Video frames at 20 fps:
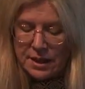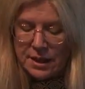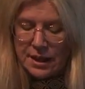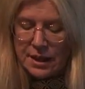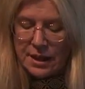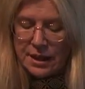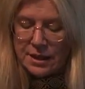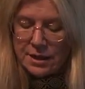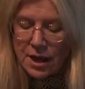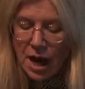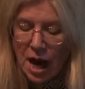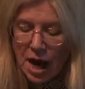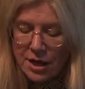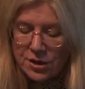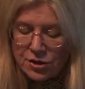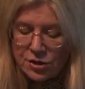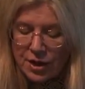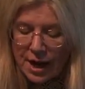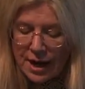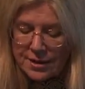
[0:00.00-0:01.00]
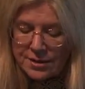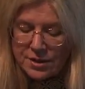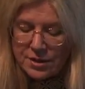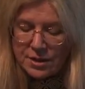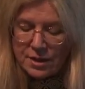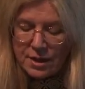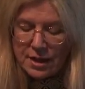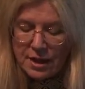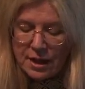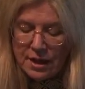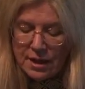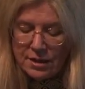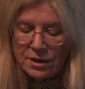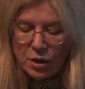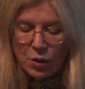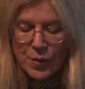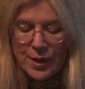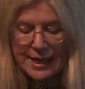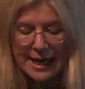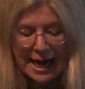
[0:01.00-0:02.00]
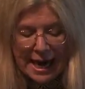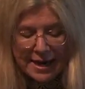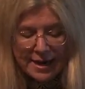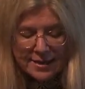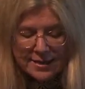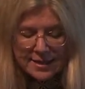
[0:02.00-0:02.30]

In contrast, though we cannot